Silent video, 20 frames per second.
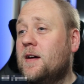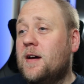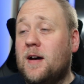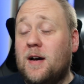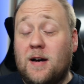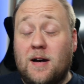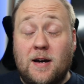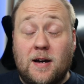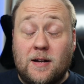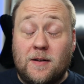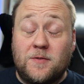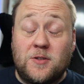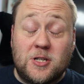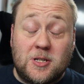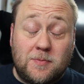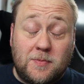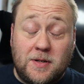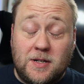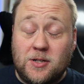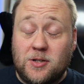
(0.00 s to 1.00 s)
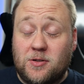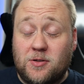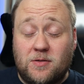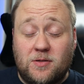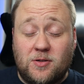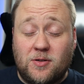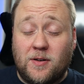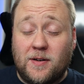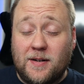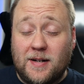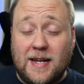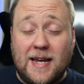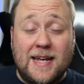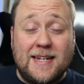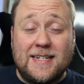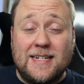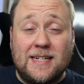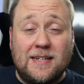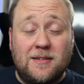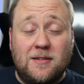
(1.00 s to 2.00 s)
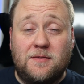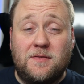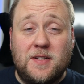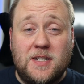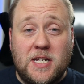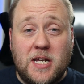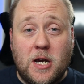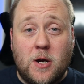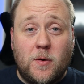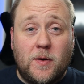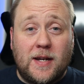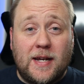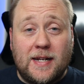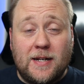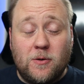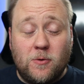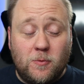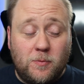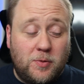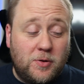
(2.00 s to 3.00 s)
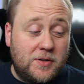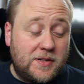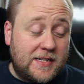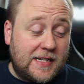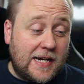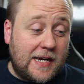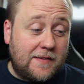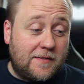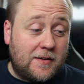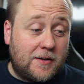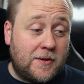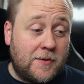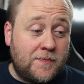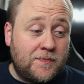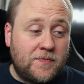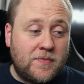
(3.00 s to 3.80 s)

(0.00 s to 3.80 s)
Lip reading: And I've just been trying to edit the video and get it all put together.